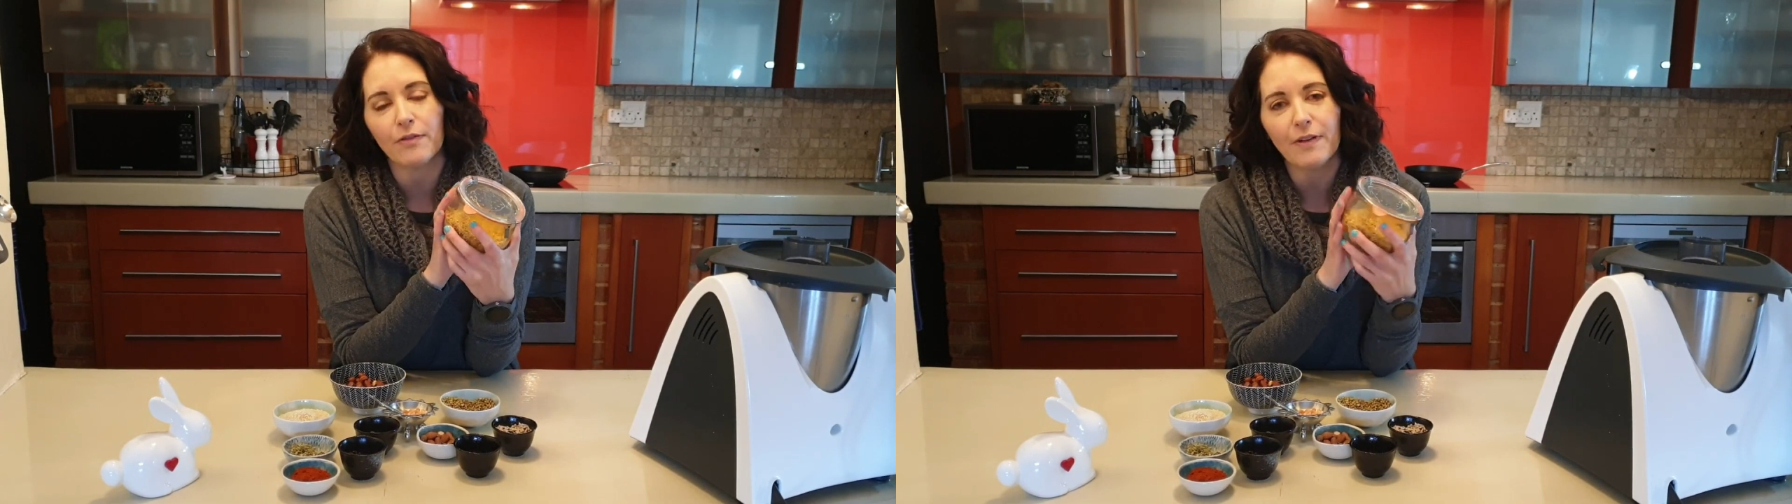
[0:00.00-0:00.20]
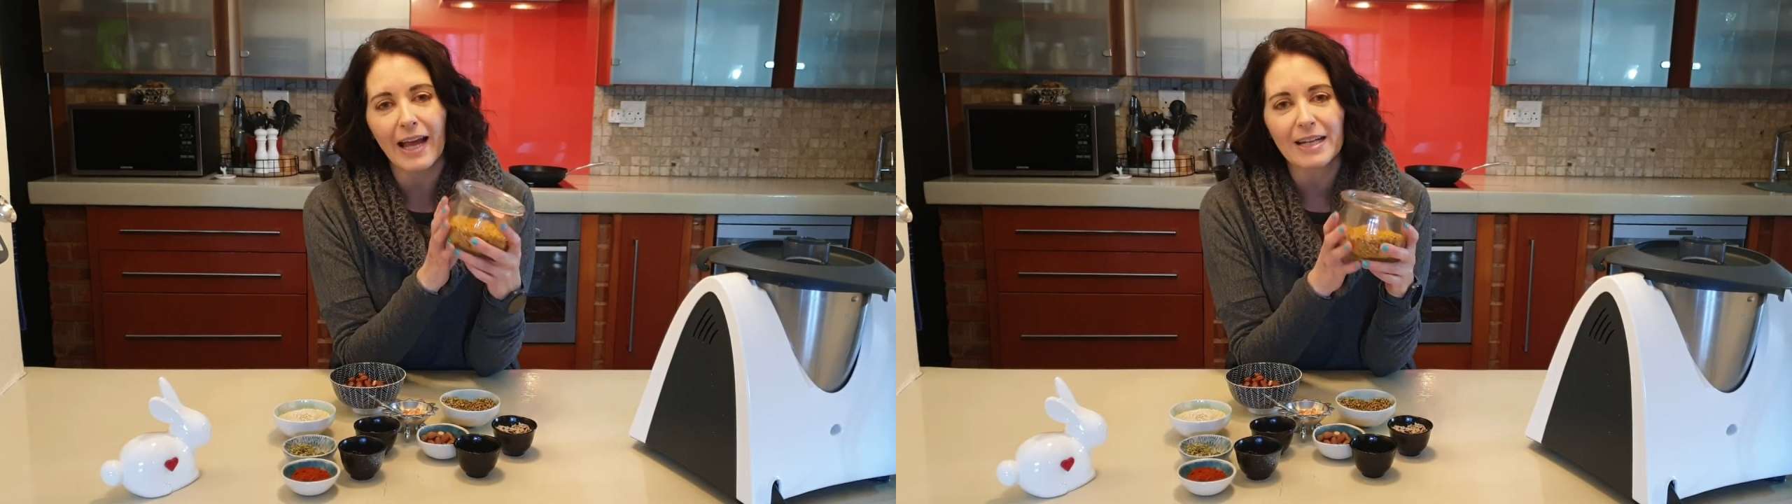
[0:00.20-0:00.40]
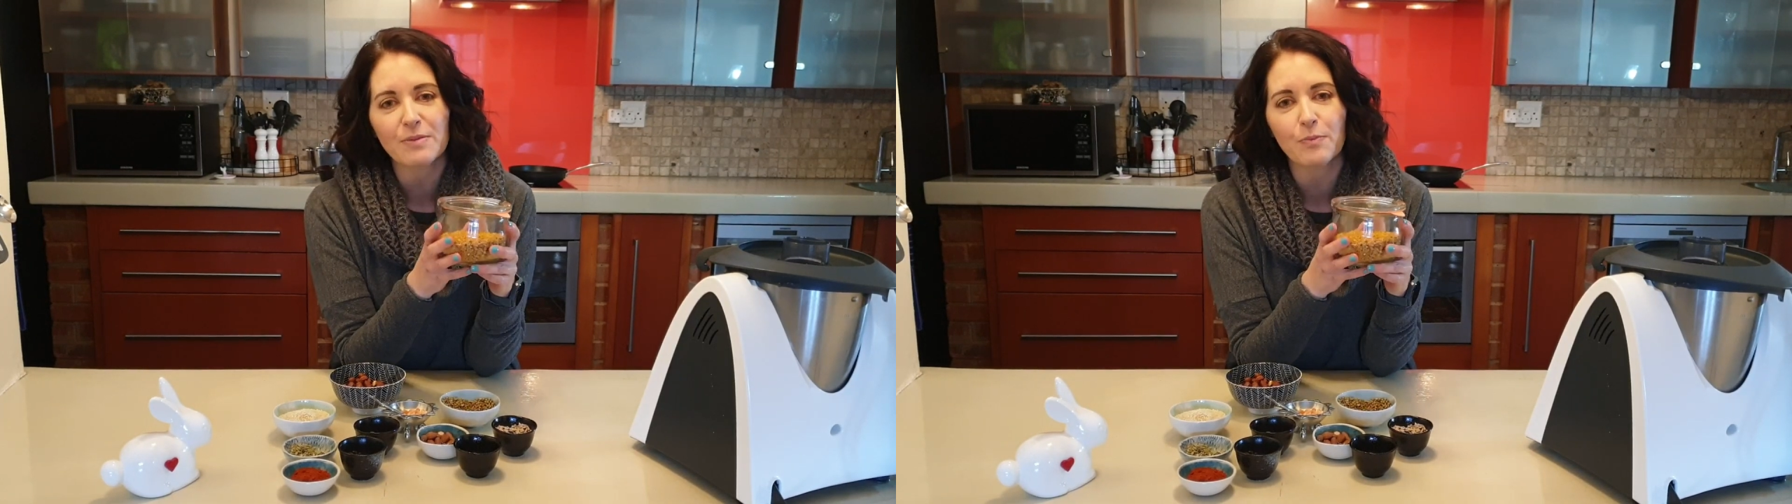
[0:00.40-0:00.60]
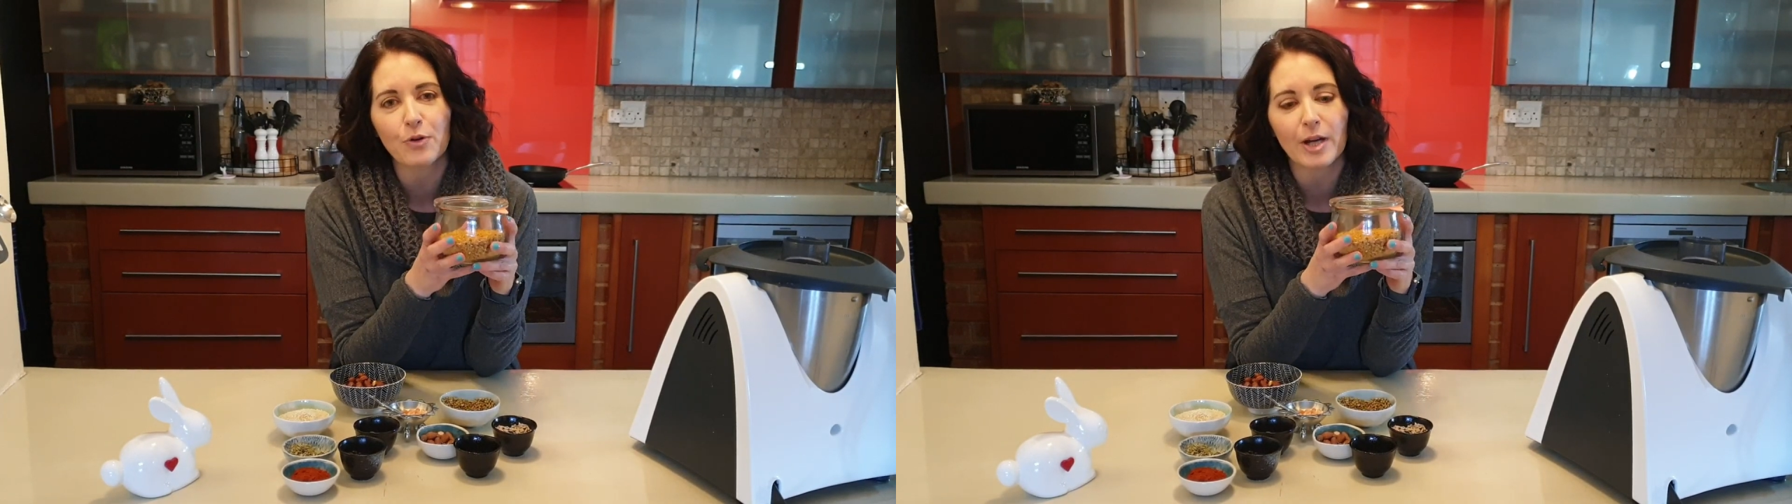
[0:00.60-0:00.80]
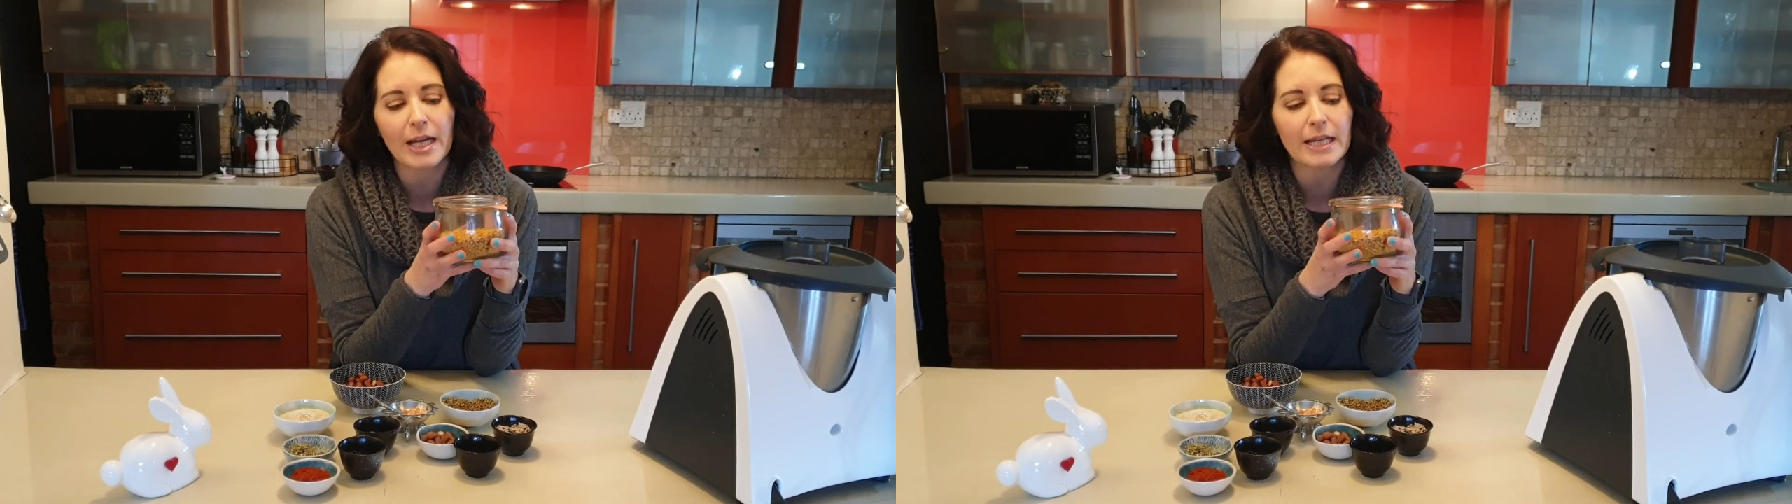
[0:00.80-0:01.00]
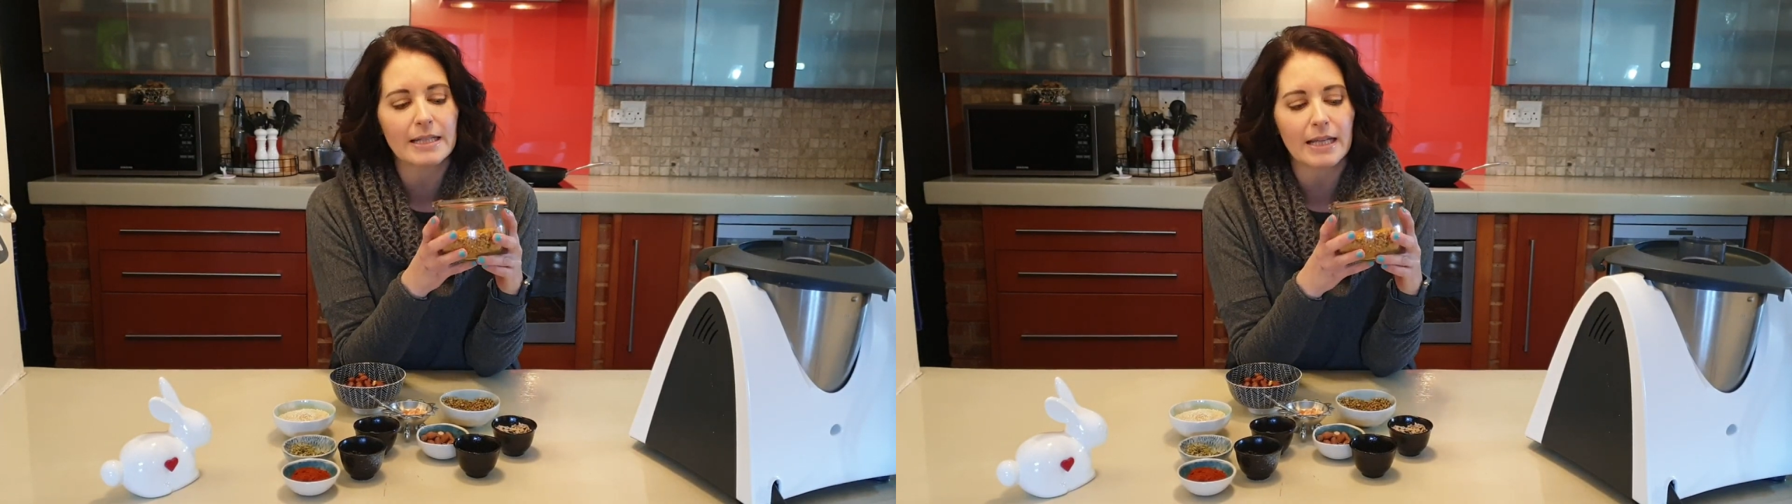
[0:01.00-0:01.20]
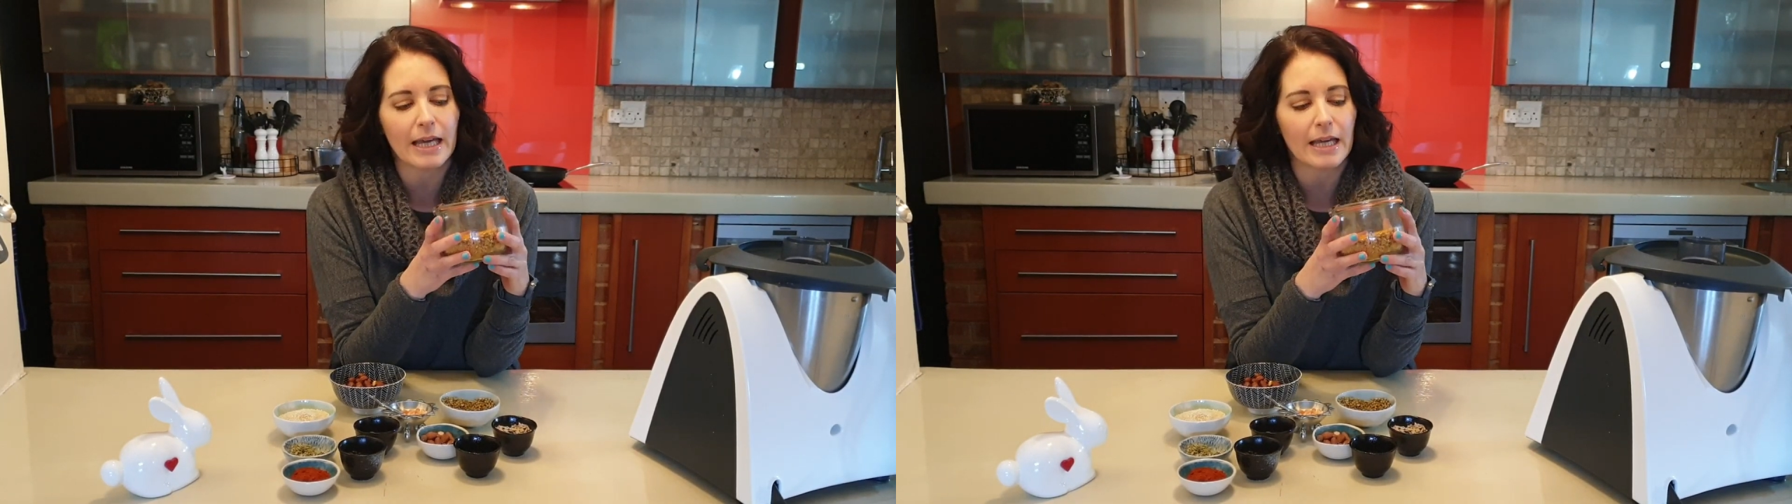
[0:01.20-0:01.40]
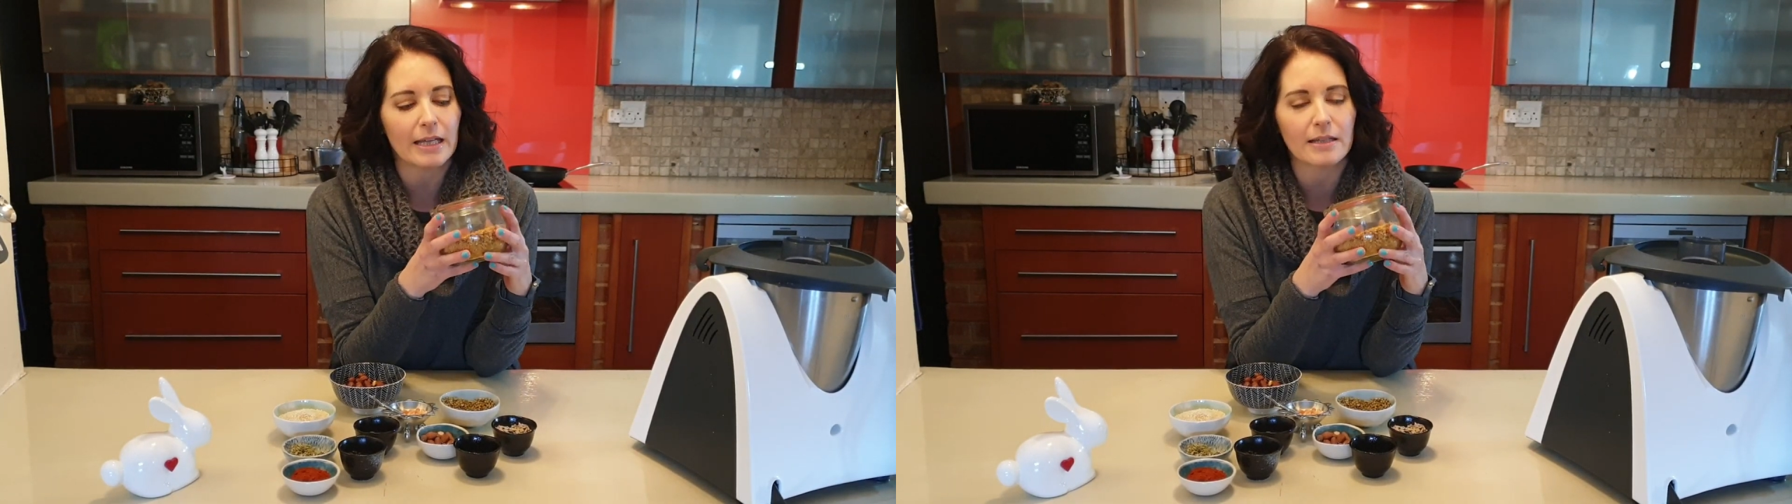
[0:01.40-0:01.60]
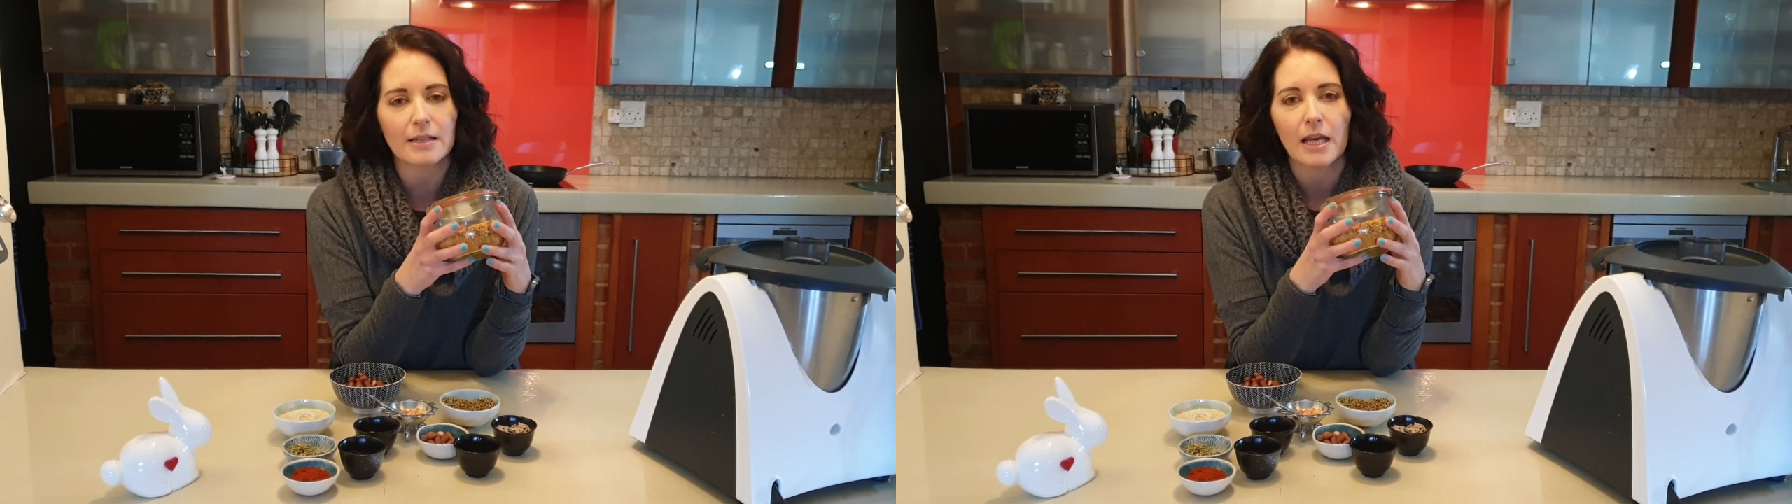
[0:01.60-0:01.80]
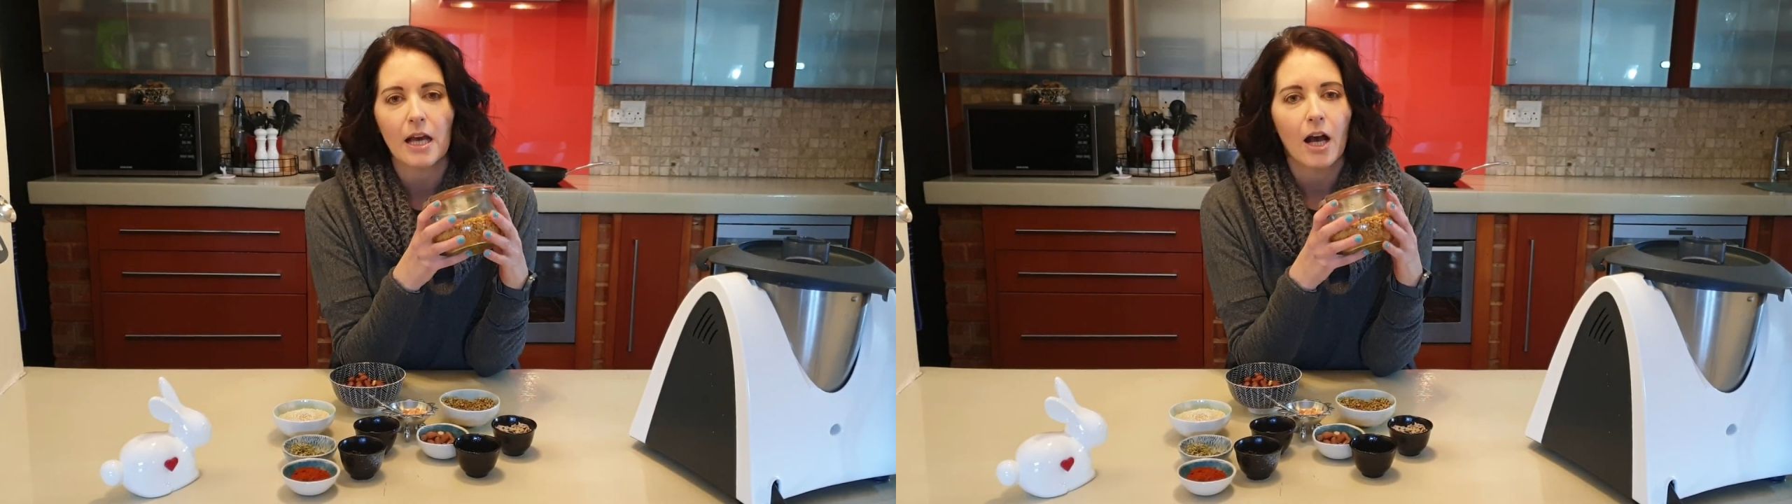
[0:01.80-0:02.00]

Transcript: flatbread and